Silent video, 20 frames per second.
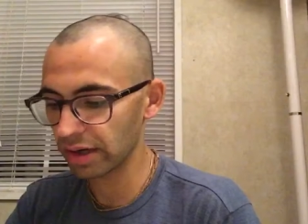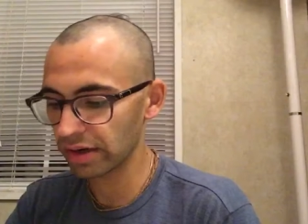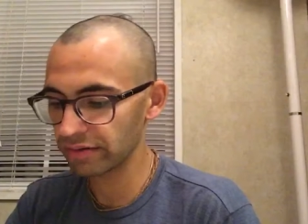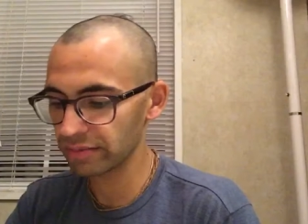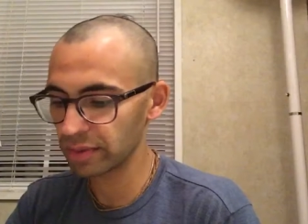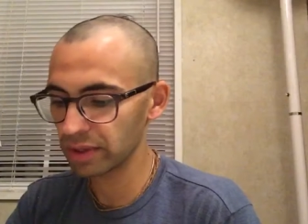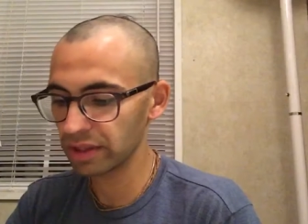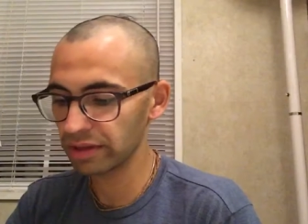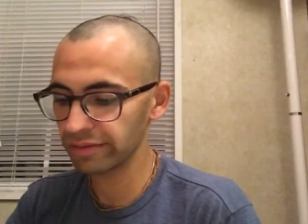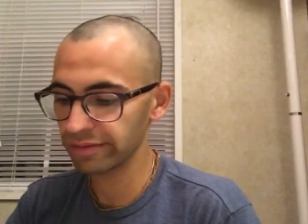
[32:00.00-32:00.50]
I've
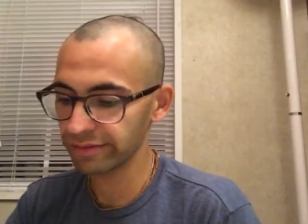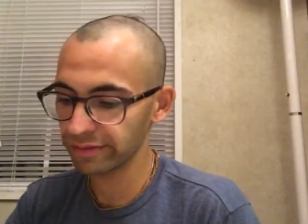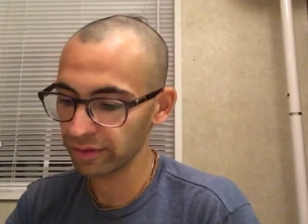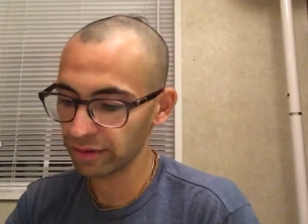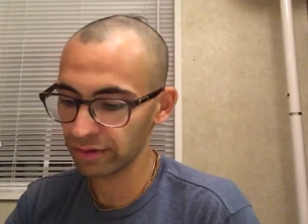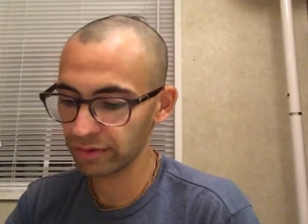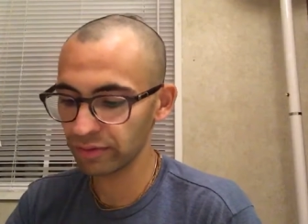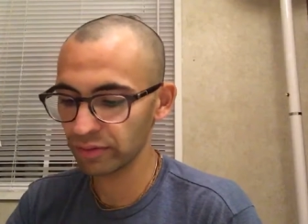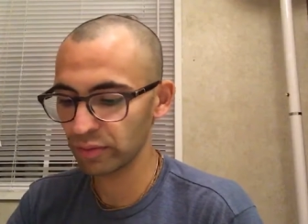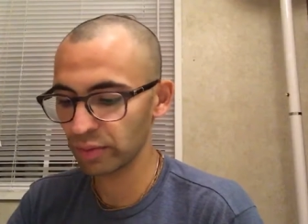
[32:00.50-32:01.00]
been
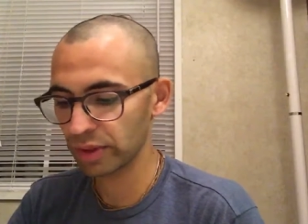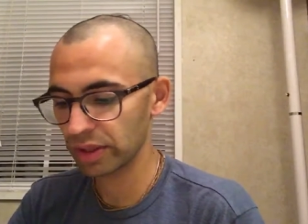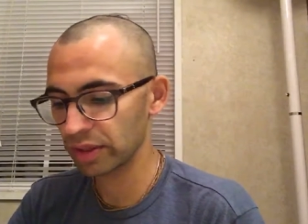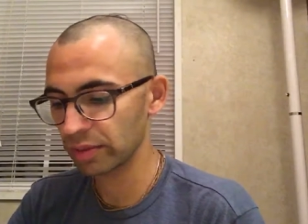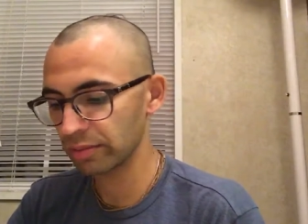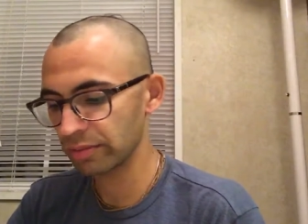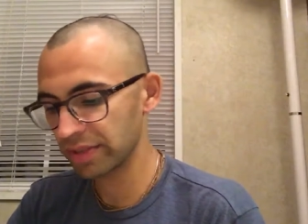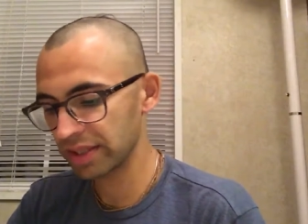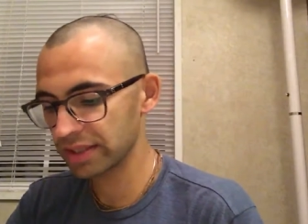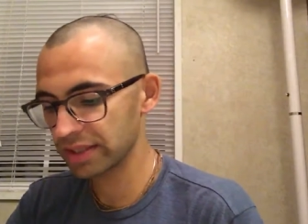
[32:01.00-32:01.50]
involved with the
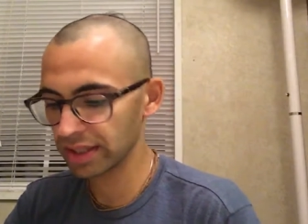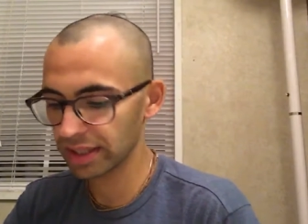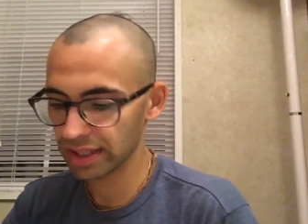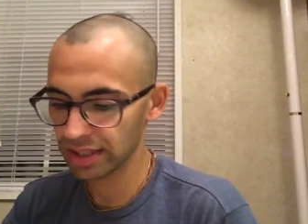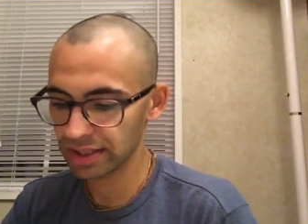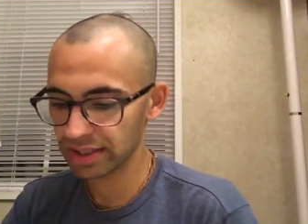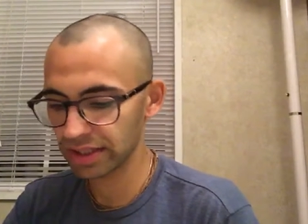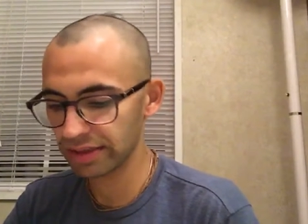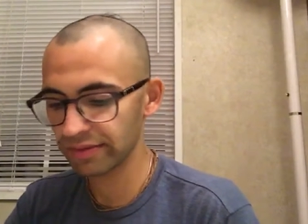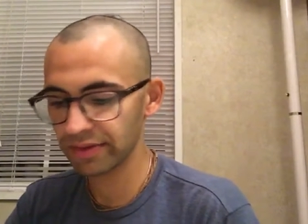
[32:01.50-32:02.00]
mystic
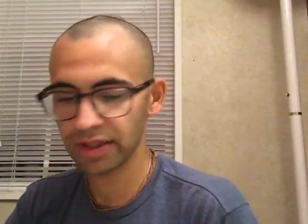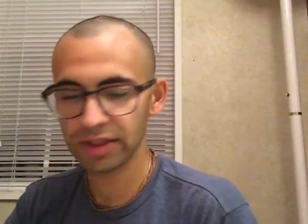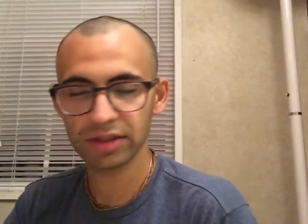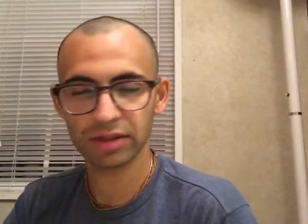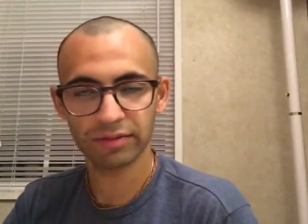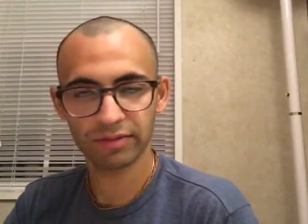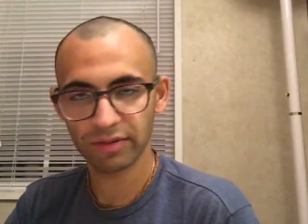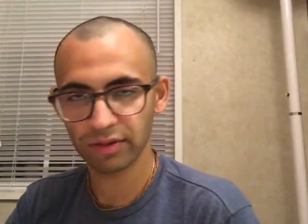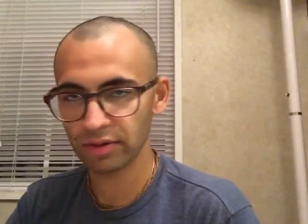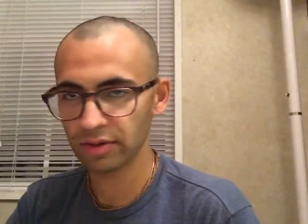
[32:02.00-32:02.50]
activities
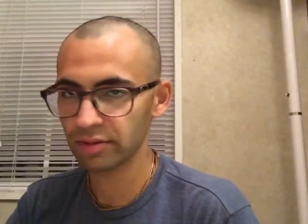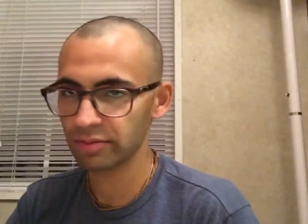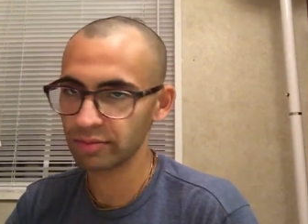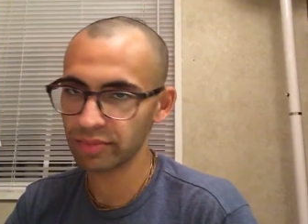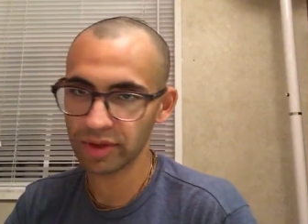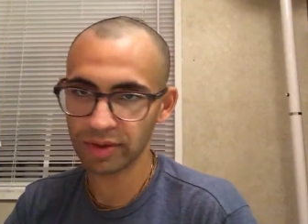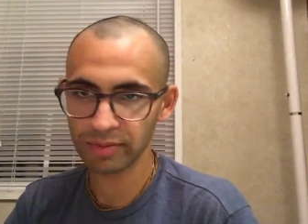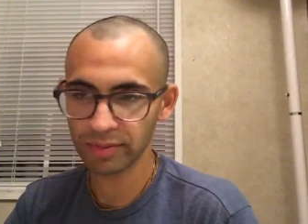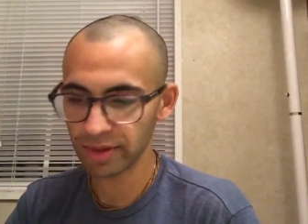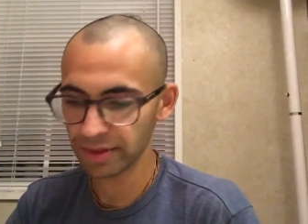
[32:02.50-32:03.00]
of Lord
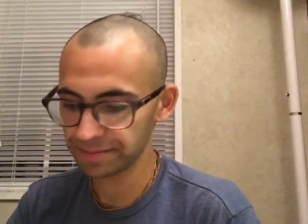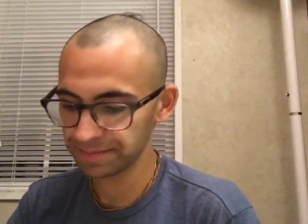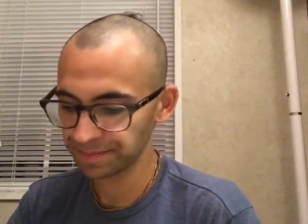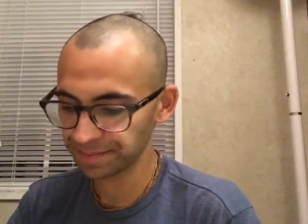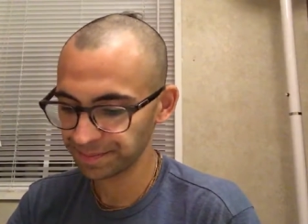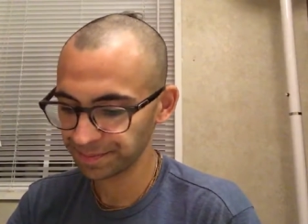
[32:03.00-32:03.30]
Brahma.